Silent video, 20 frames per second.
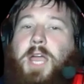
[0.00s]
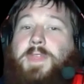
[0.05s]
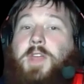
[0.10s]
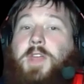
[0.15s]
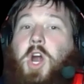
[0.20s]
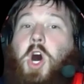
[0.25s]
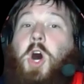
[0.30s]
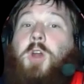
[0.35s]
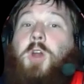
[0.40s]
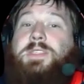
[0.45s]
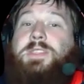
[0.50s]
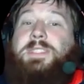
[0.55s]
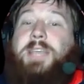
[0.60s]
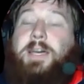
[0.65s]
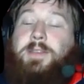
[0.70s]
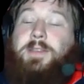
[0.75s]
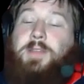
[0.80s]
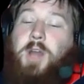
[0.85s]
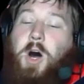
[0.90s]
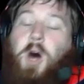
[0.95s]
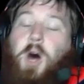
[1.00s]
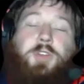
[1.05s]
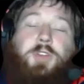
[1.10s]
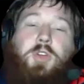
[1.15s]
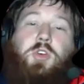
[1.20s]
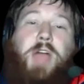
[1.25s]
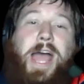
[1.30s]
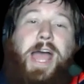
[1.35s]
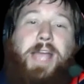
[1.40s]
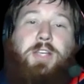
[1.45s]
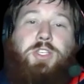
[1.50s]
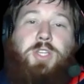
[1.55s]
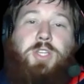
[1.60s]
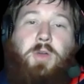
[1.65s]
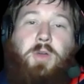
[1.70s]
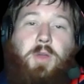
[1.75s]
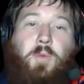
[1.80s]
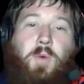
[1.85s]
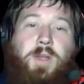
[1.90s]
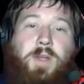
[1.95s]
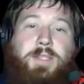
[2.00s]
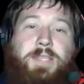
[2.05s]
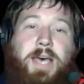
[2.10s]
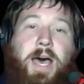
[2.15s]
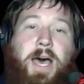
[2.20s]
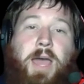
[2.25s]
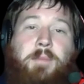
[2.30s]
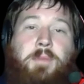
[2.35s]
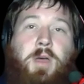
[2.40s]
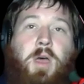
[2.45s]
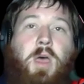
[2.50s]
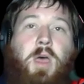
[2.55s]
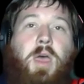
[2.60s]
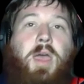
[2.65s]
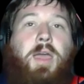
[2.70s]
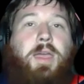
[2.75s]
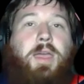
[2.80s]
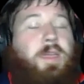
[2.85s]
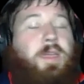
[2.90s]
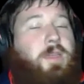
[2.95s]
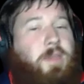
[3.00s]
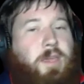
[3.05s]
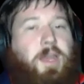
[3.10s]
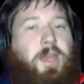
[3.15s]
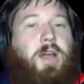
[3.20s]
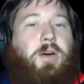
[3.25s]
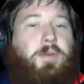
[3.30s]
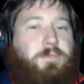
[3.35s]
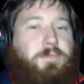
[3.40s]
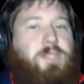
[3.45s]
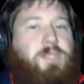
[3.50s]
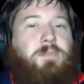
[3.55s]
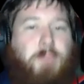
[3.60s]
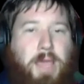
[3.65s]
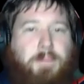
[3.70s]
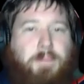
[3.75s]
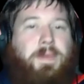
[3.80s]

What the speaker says: and then all of a sudden all the cracks showed at one time. You know, so maybe